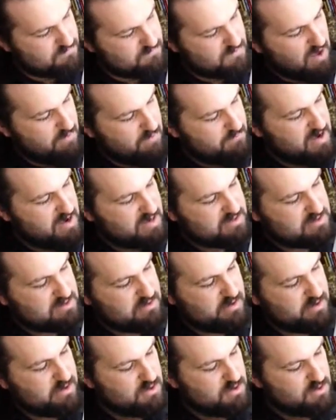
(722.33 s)
basically
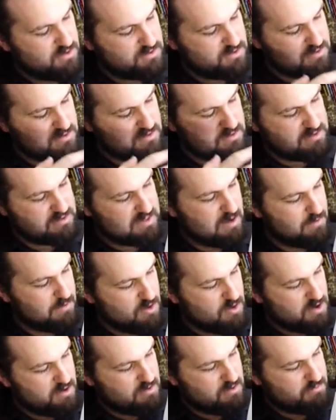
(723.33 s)
used the same
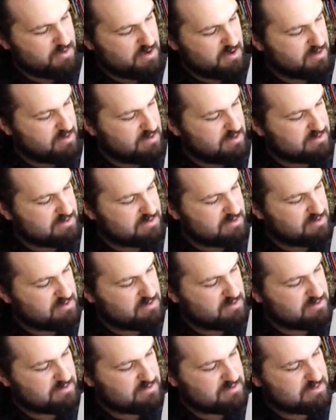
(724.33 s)
one, but there's
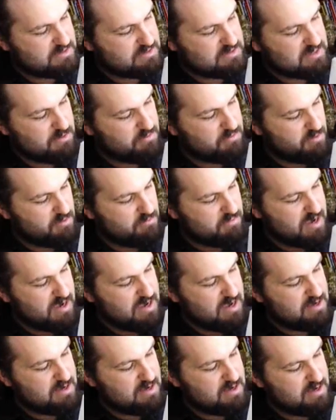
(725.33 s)
separate
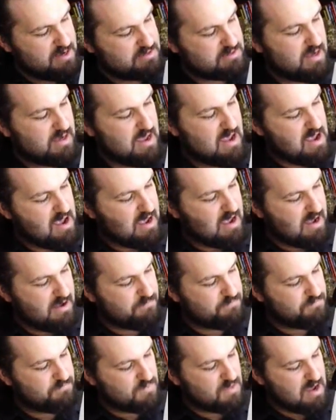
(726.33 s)
peaks.
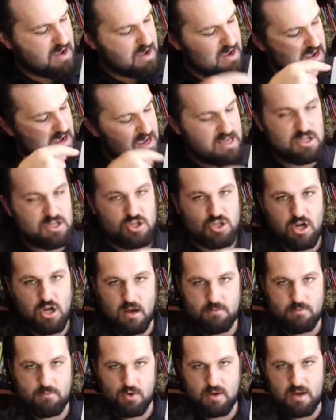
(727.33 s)
Each
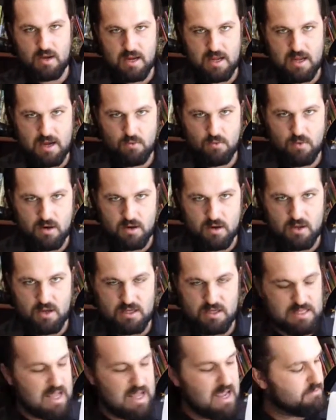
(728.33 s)
time you cut out one of those
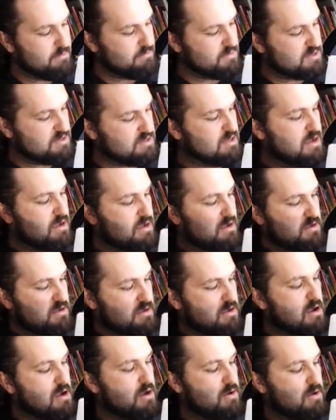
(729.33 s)
lames, you
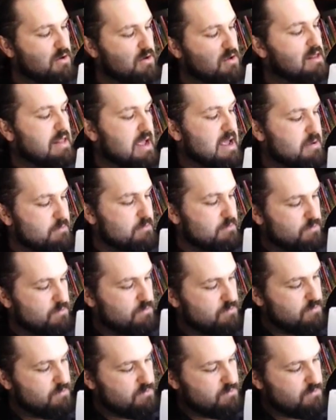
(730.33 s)
go lame
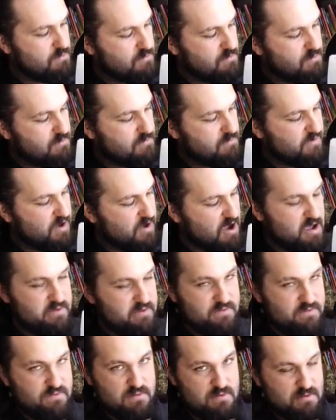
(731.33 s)
5,
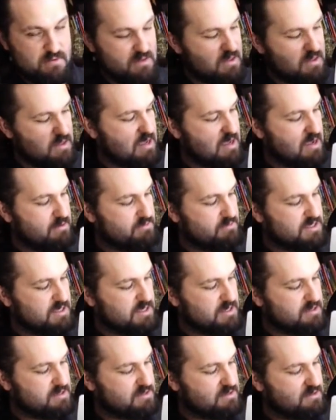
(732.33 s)
lame
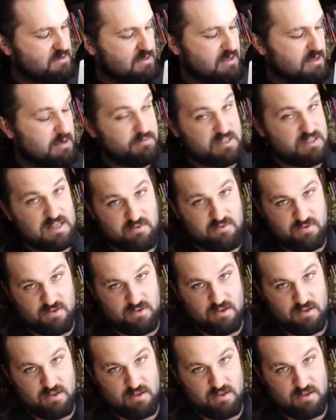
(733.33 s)
6, lame 7.